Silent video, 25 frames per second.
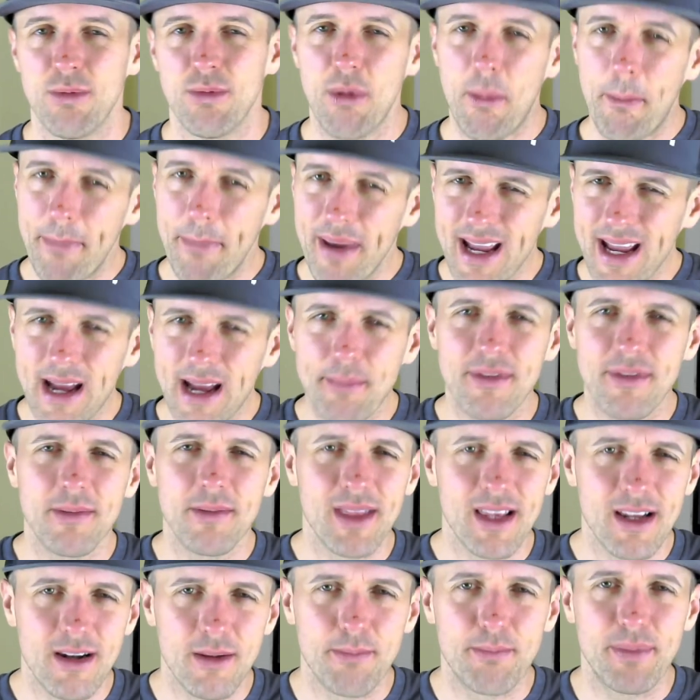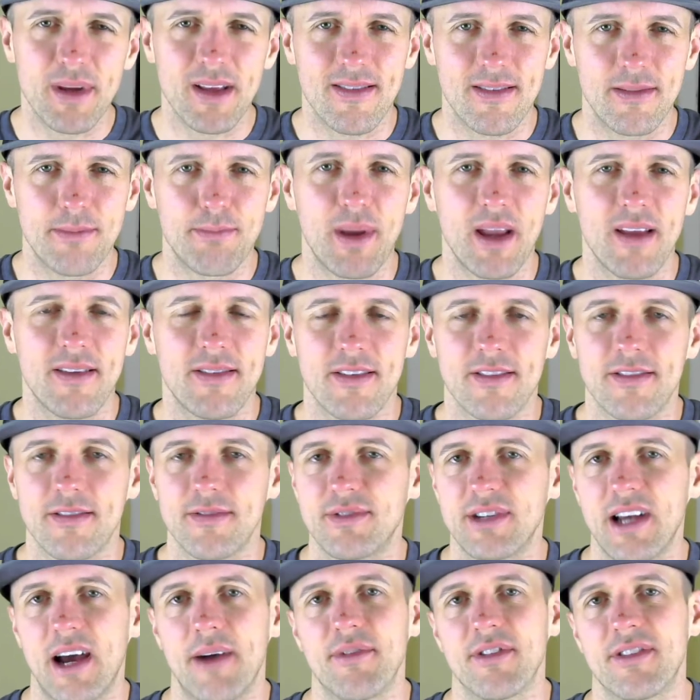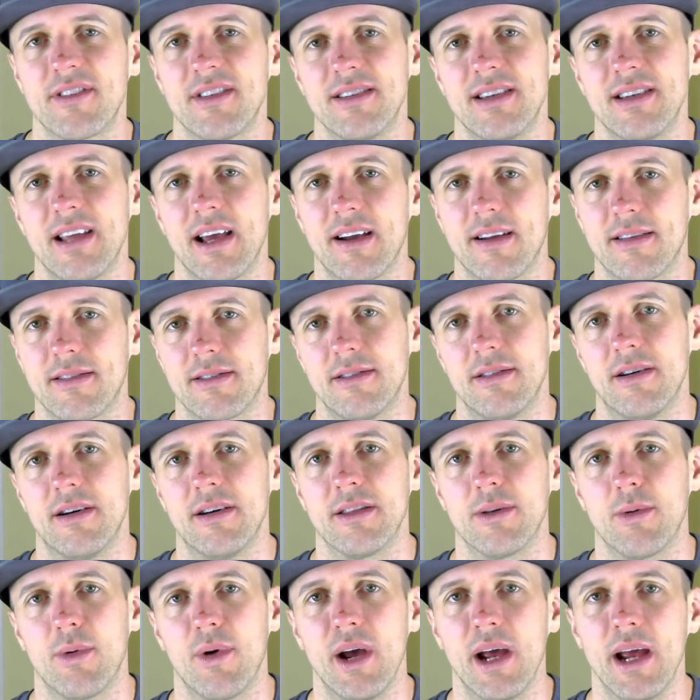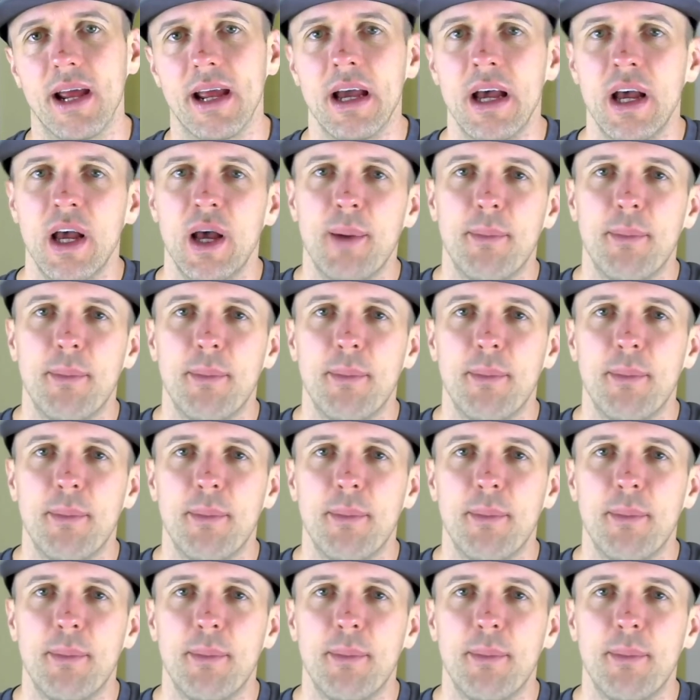We'll pick up some little bits and pieces of Java syntax along the way.